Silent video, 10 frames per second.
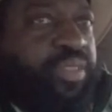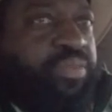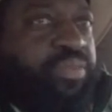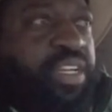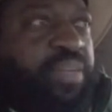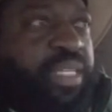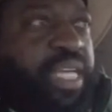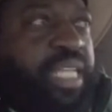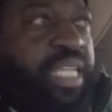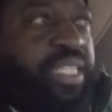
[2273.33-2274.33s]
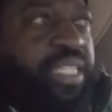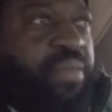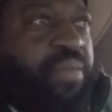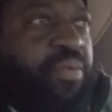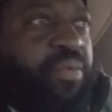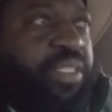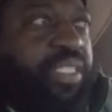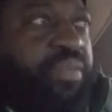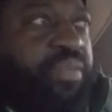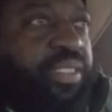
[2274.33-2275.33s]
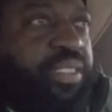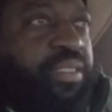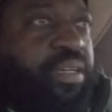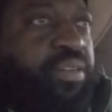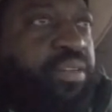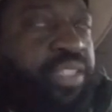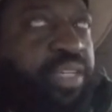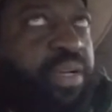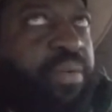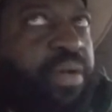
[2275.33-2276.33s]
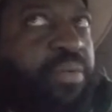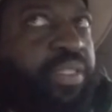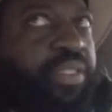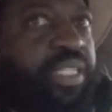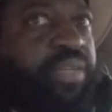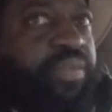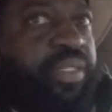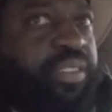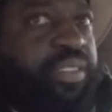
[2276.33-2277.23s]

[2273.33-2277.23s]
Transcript: filling up the gas tank about once every, the generator about once every,